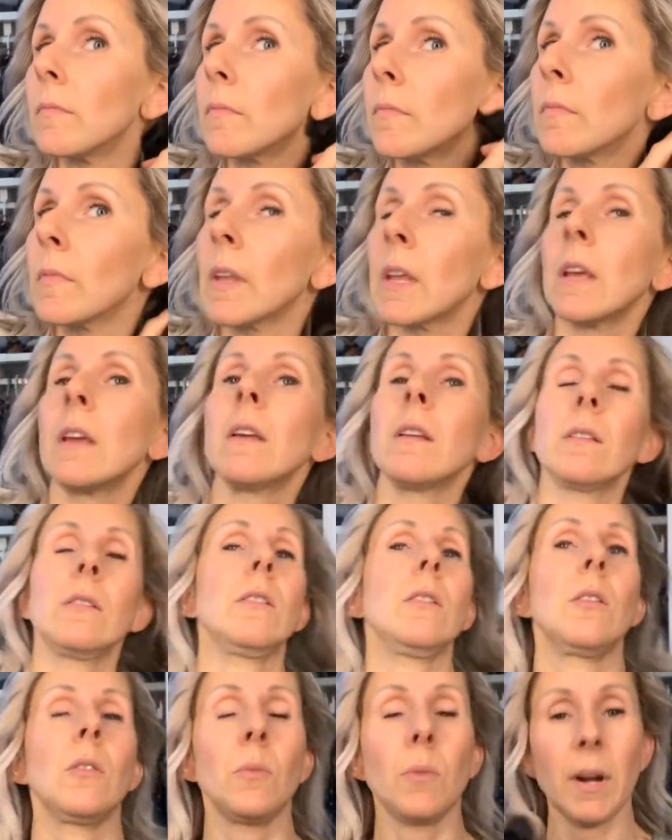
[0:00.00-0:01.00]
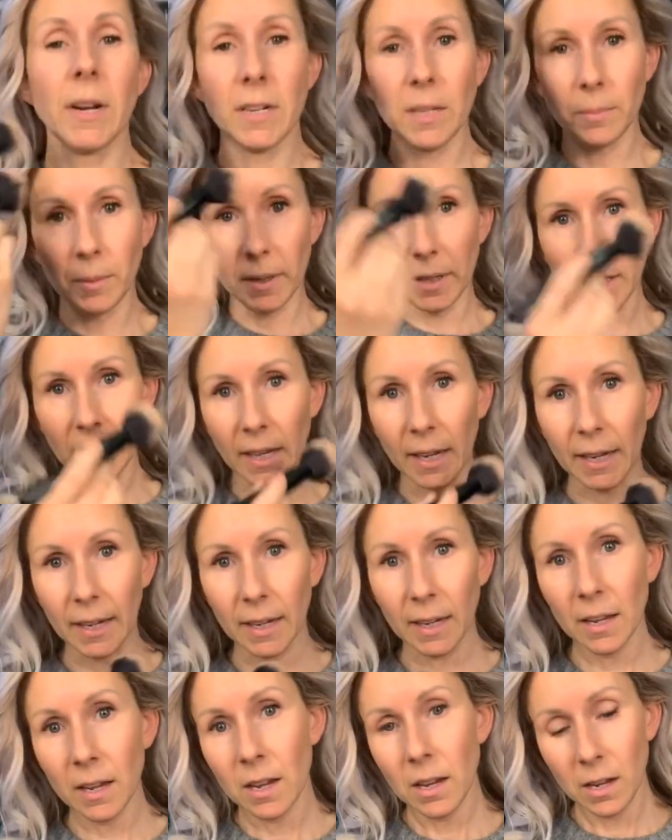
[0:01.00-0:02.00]
so you don't wind up with like,
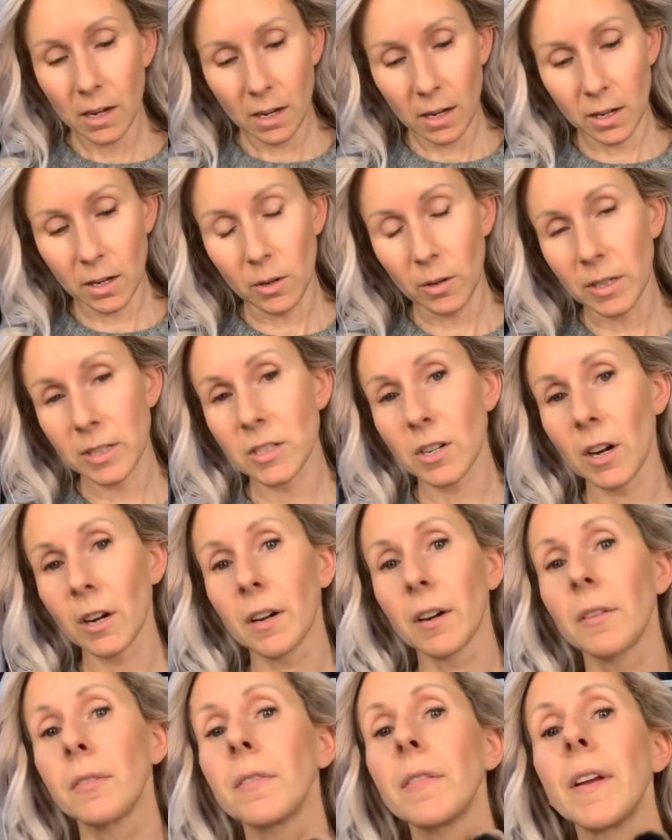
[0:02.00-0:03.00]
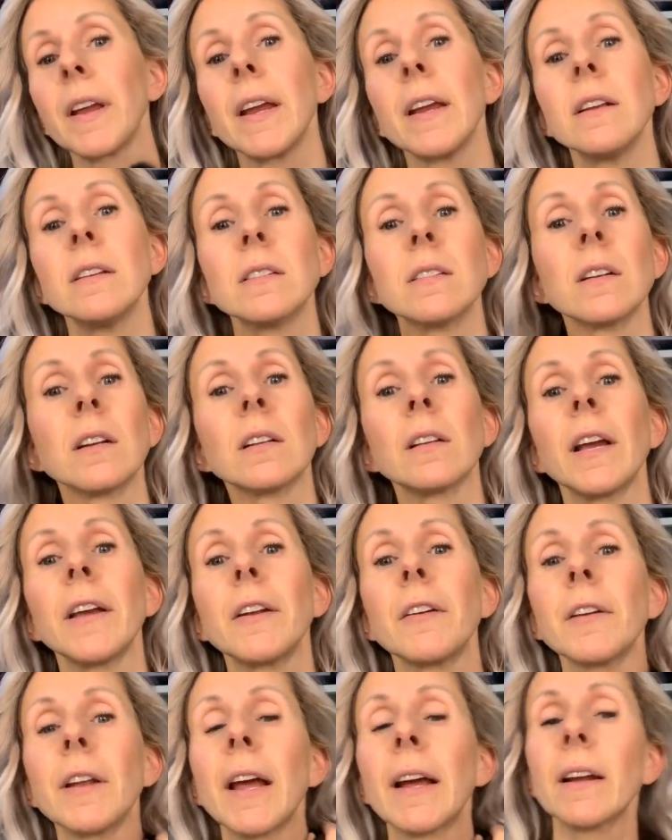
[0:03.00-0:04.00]
a darker face and a lighter
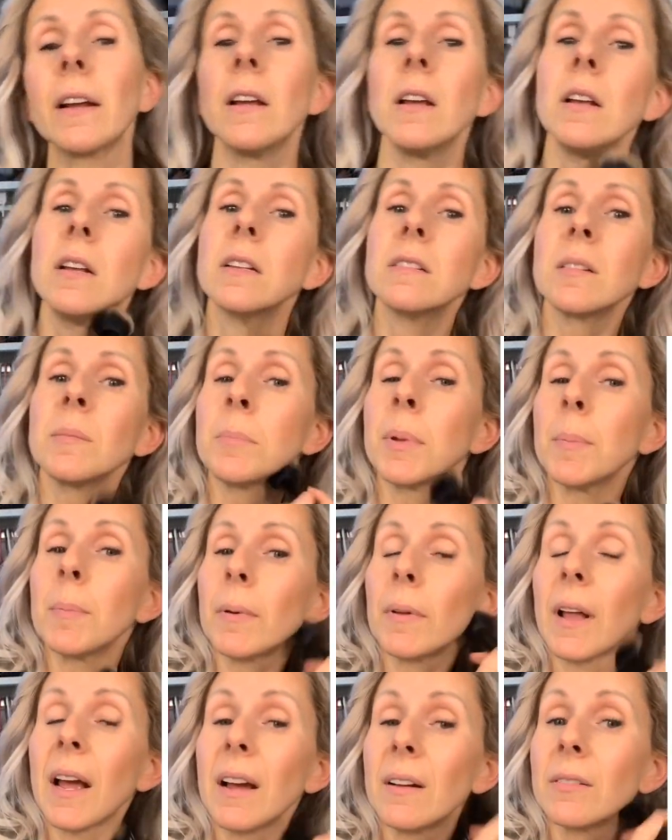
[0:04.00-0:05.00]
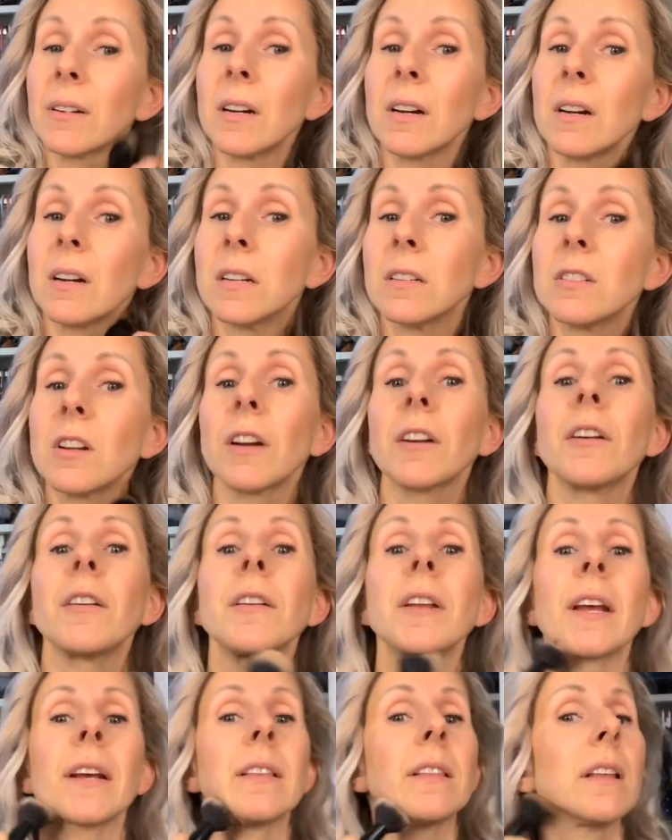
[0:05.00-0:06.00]
neck. Some people have a darker neck
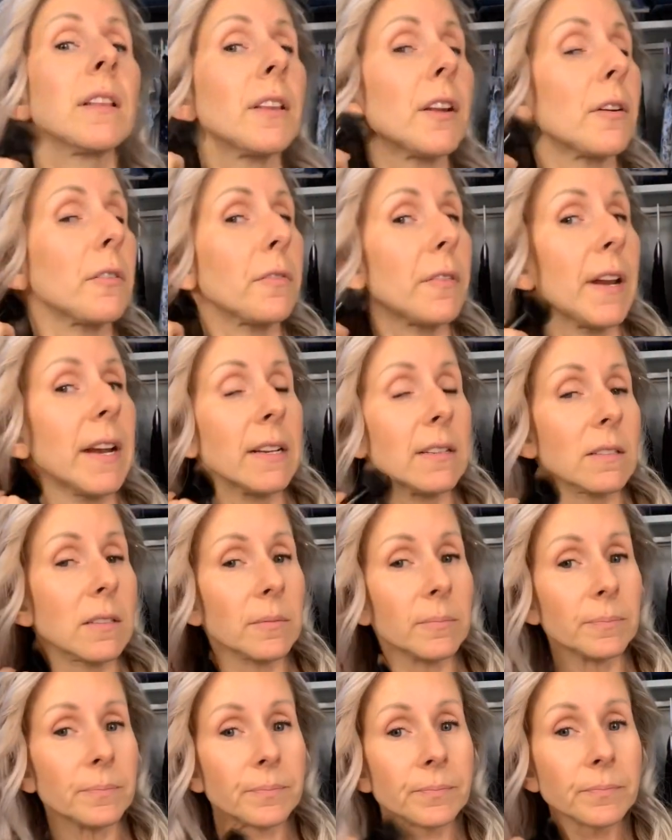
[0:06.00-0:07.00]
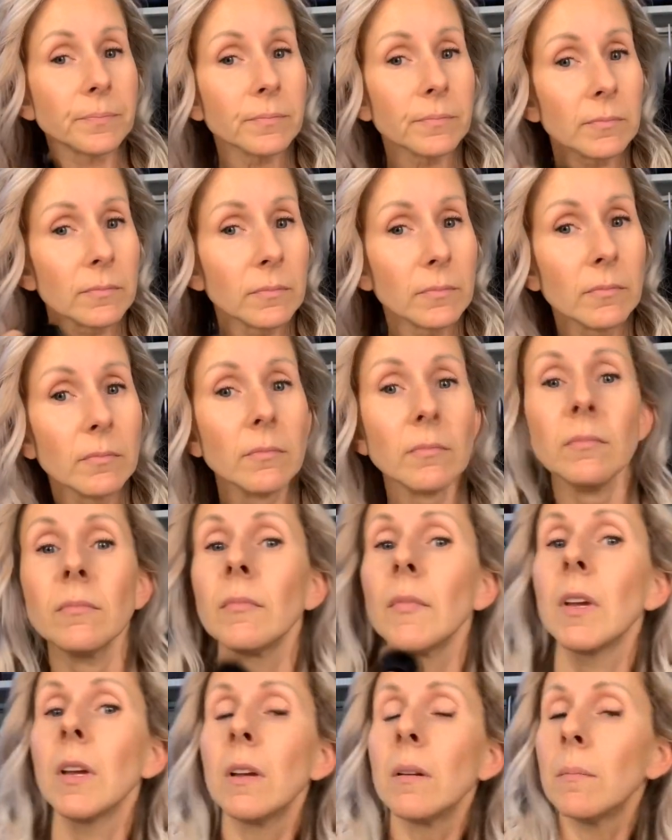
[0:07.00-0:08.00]
than their face.
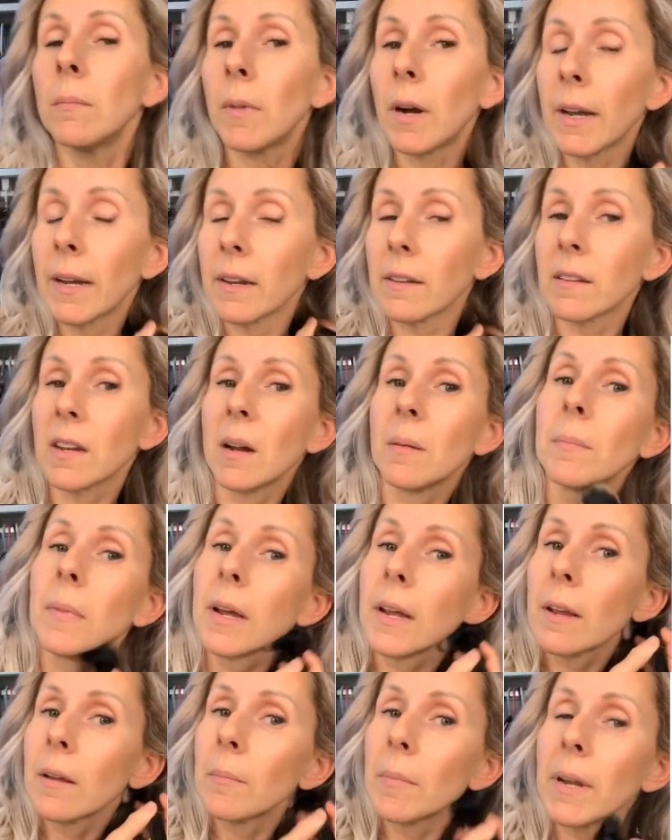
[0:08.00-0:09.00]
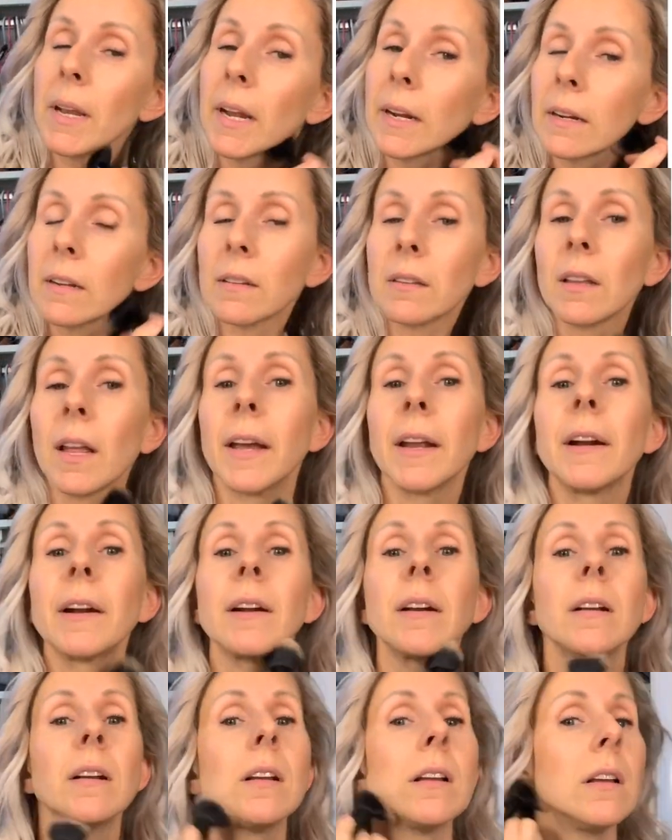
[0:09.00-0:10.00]
Mine is not. My neck is lighter,
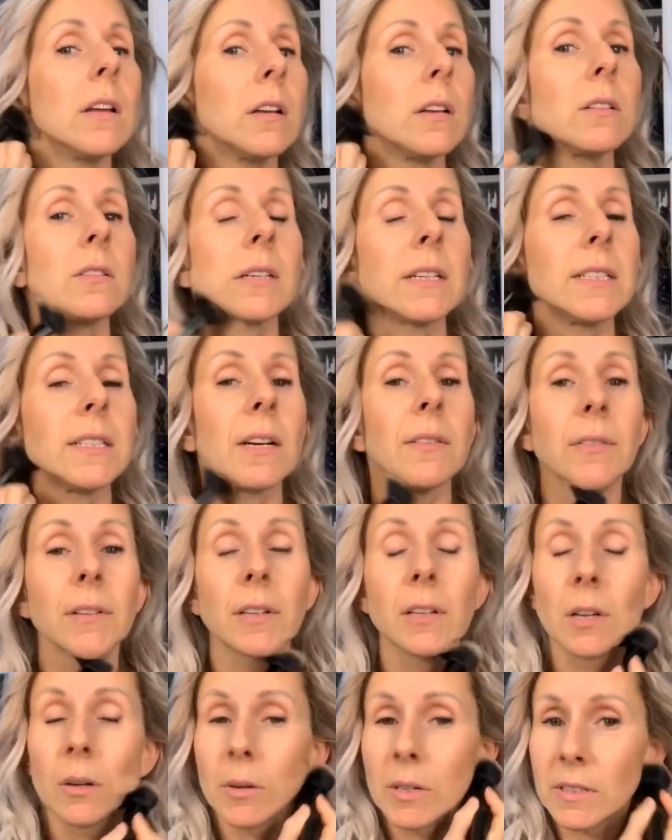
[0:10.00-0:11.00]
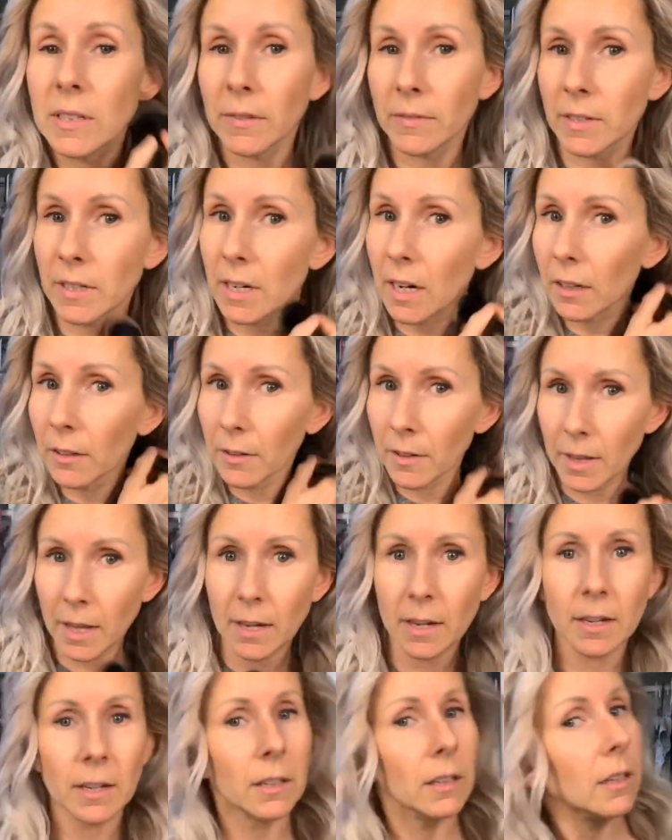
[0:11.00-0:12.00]
so I definitely always have to color that in a
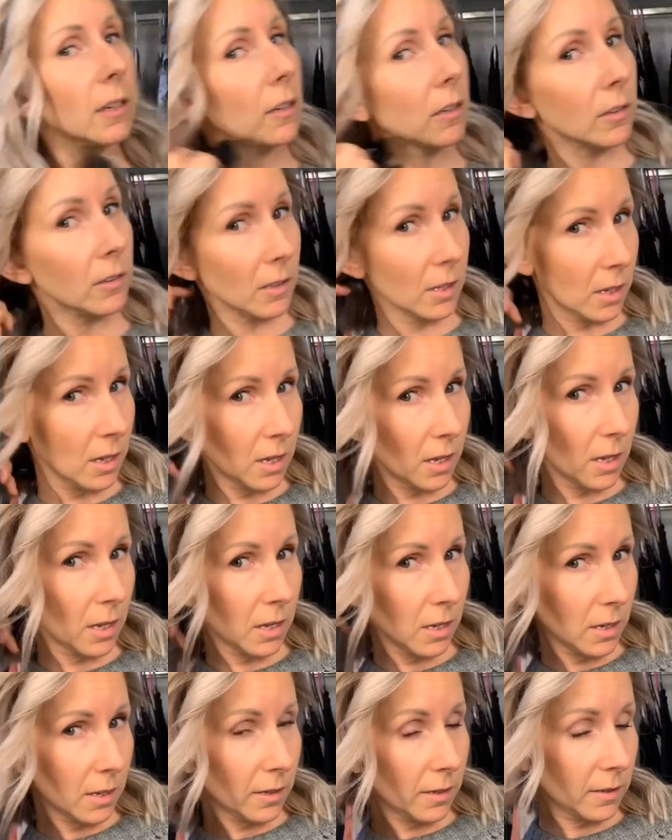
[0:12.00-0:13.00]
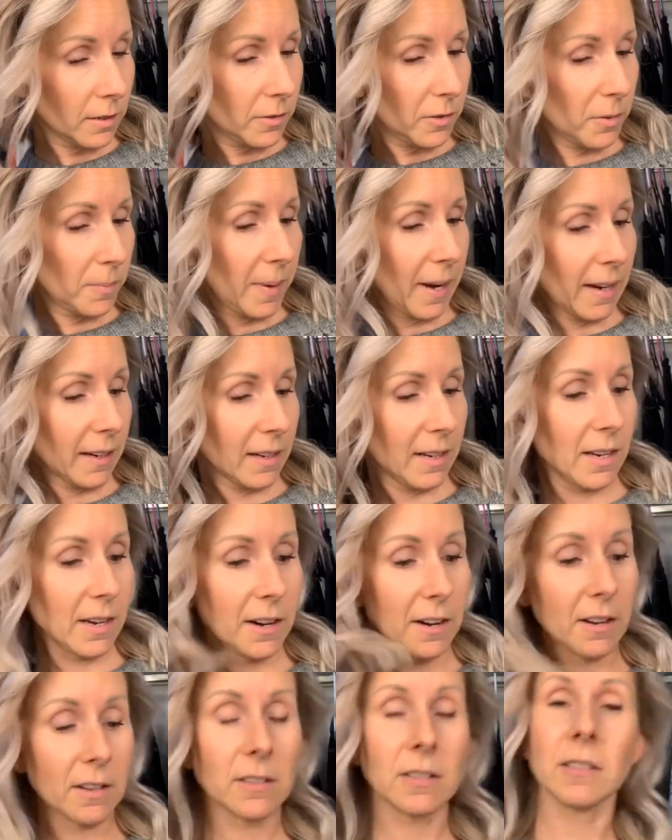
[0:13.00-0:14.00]
little. Put you back here
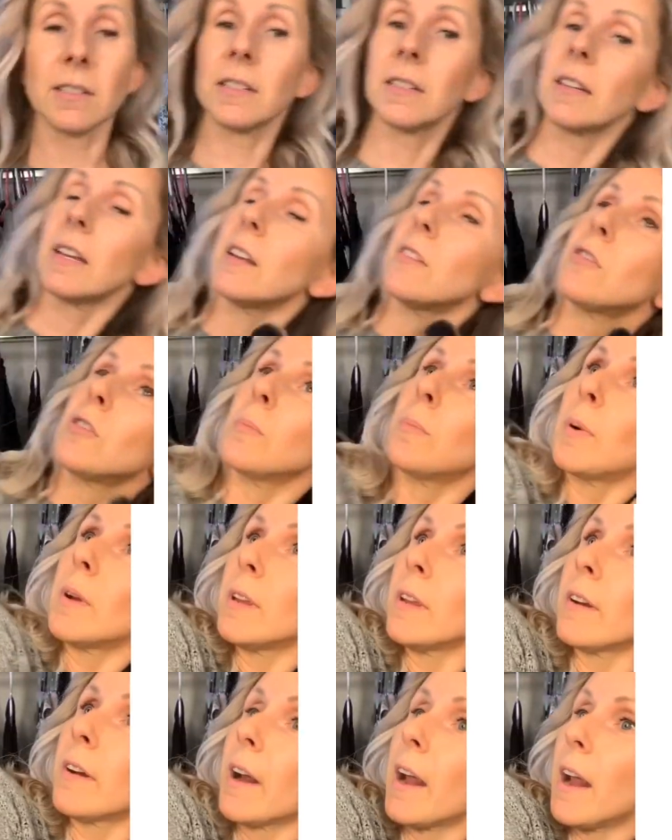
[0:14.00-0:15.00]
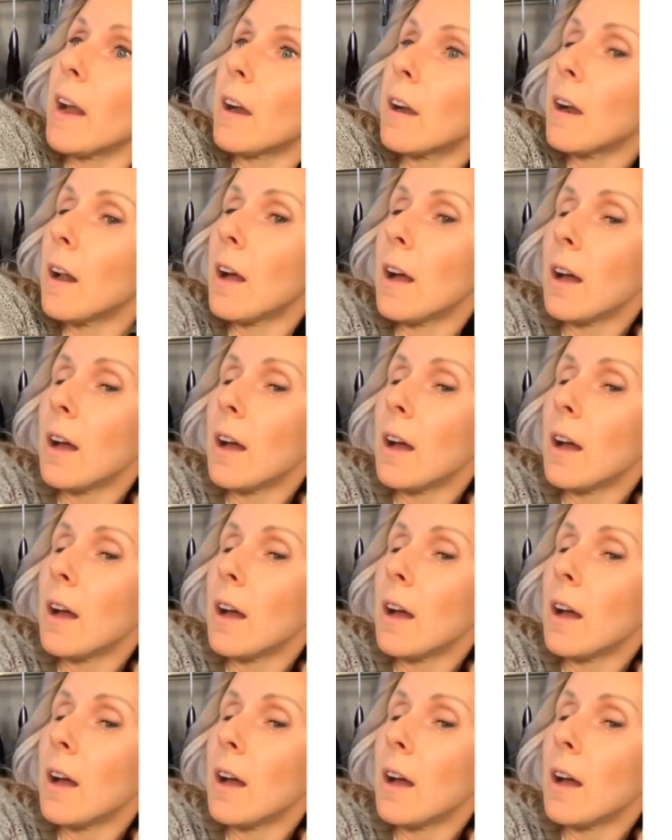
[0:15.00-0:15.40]
just in case you put your hair up.